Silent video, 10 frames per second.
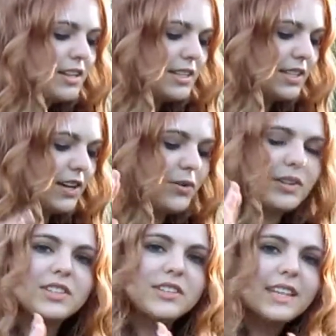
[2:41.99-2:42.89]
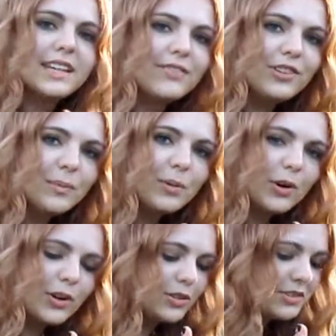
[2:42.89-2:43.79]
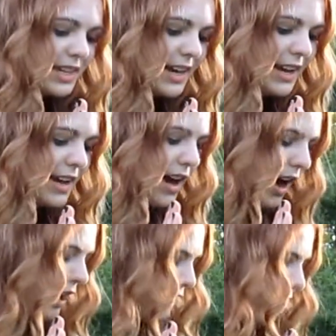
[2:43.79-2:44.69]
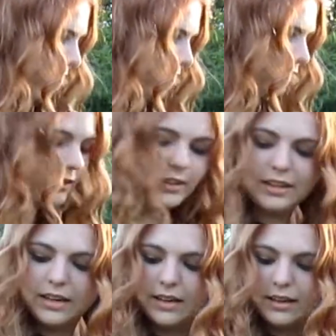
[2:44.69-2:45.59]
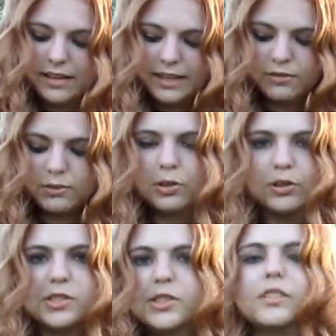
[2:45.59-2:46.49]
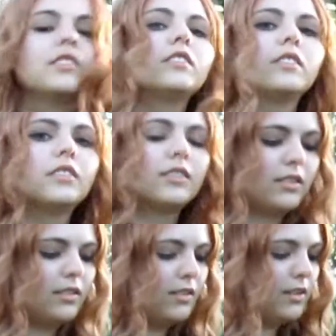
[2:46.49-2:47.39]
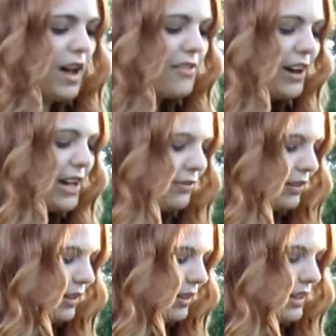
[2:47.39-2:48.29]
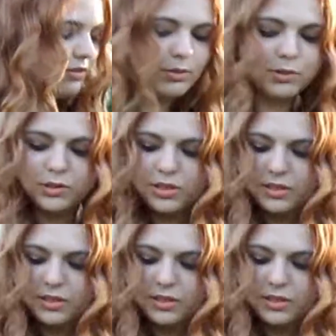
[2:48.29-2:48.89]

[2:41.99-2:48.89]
So as soon as they give you the paw, you say, high five, click reward. High five, click reward.